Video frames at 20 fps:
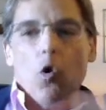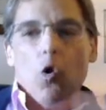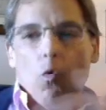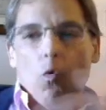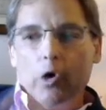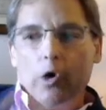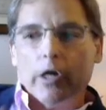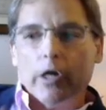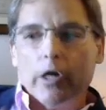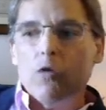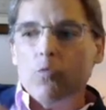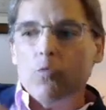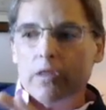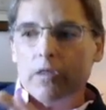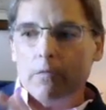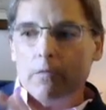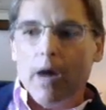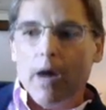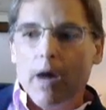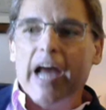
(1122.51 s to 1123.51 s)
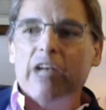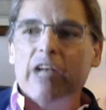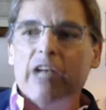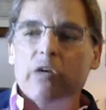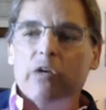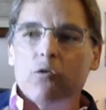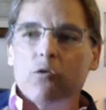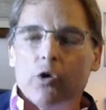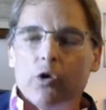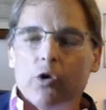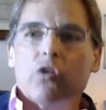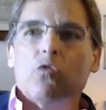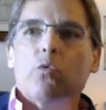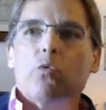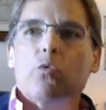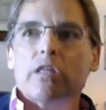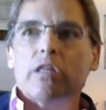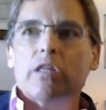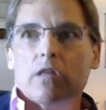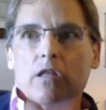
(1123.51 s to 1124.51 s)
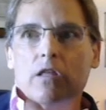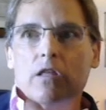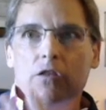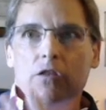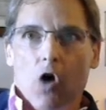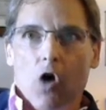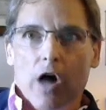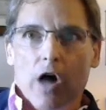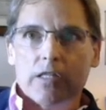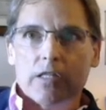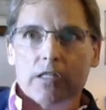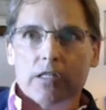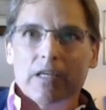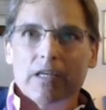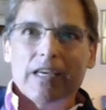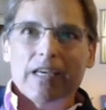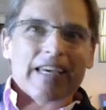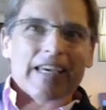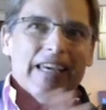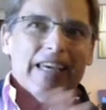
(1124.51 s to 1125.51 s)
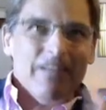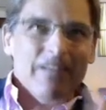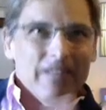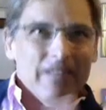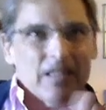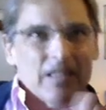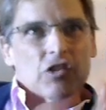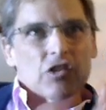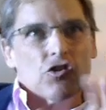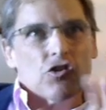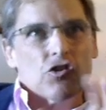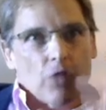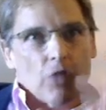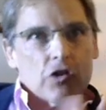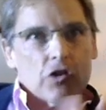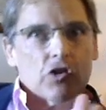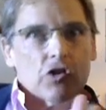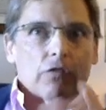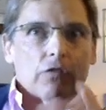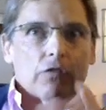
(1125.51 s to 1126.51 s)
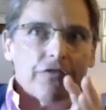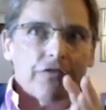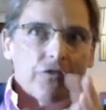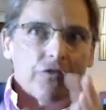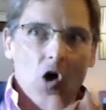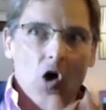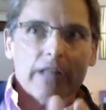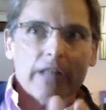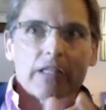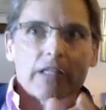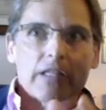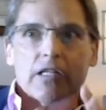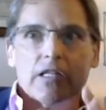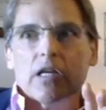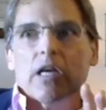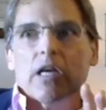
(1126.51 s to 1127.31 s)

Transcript: Working with the mind, we work with the thoughts. Even the structure of thoughts